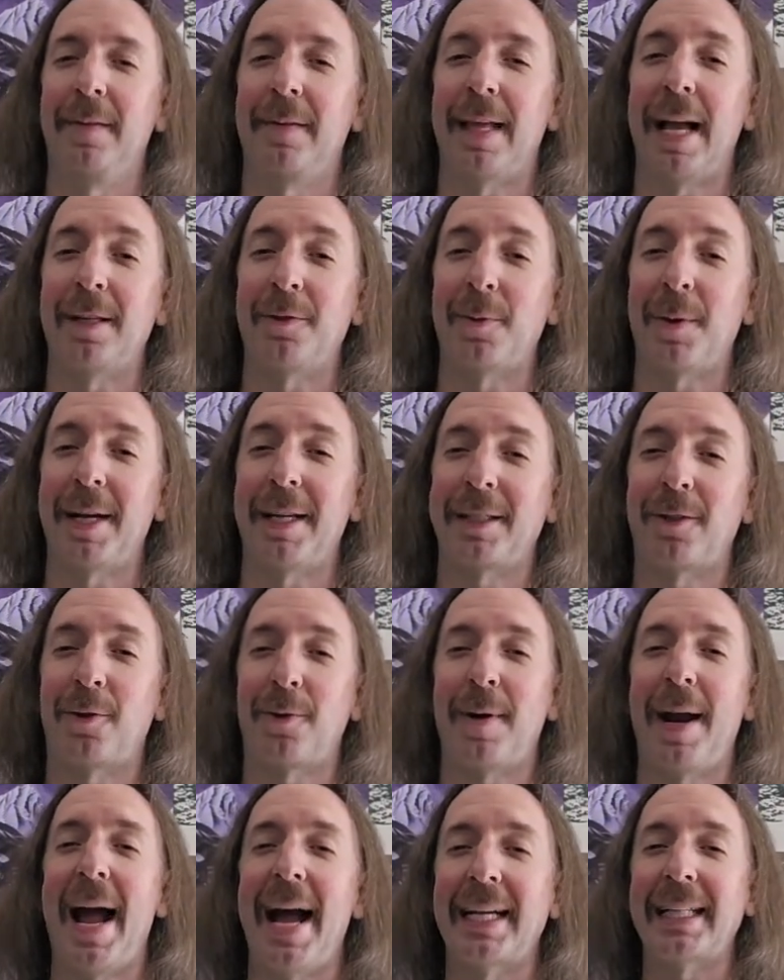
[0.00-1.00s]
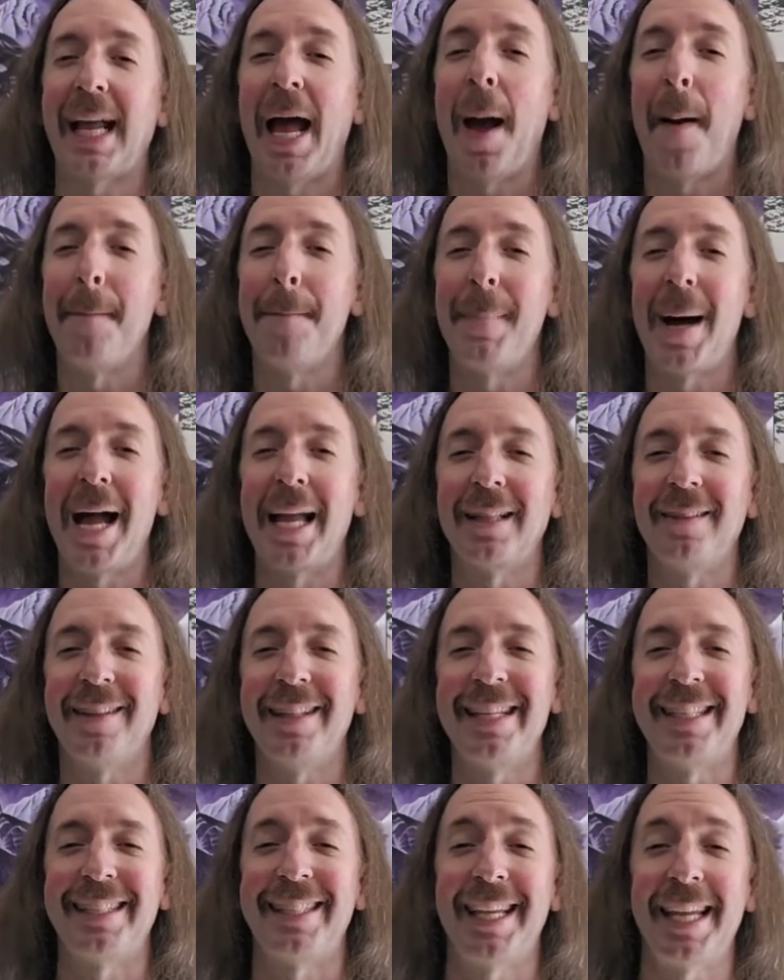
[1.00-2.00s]
That's why it cracked my
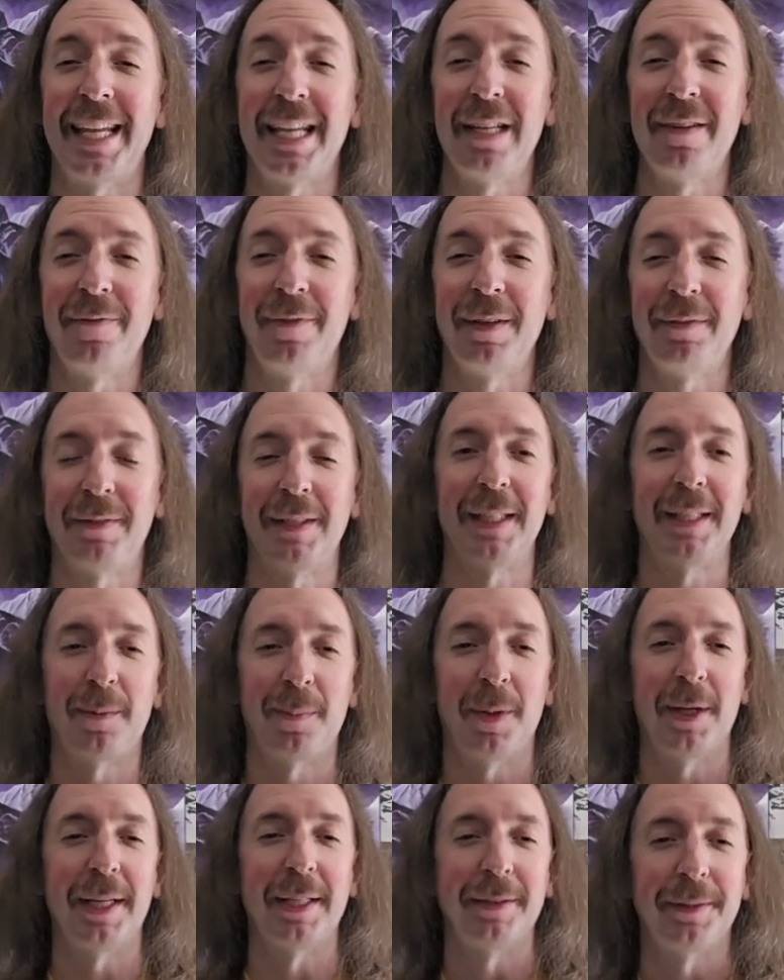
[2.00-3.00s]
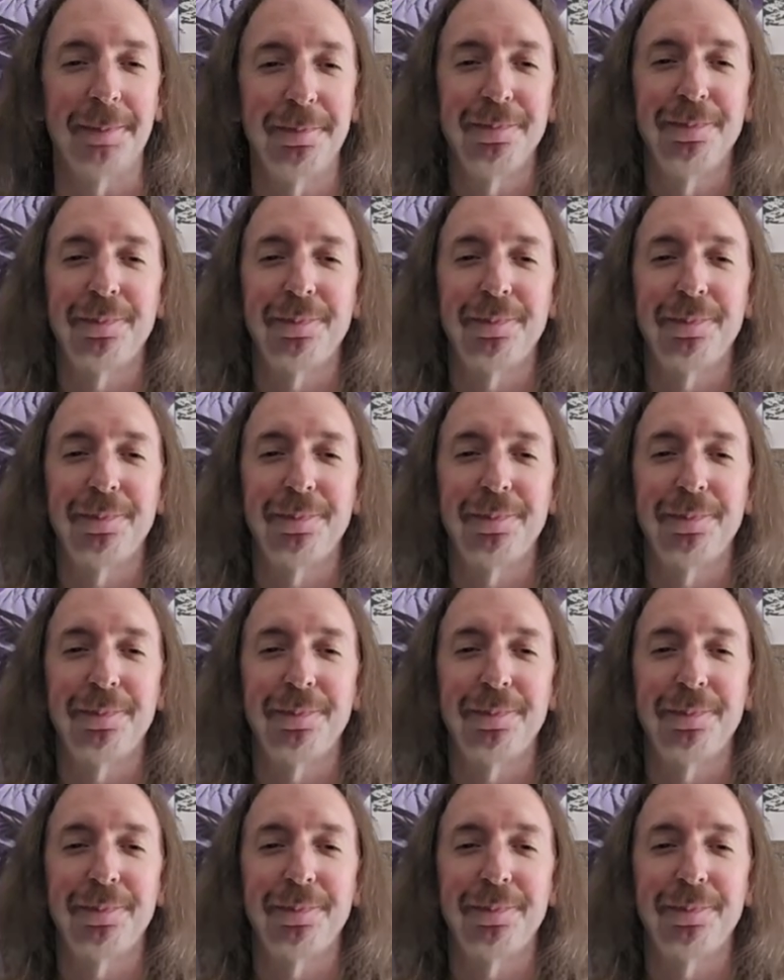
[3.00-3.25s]
list in 15th place.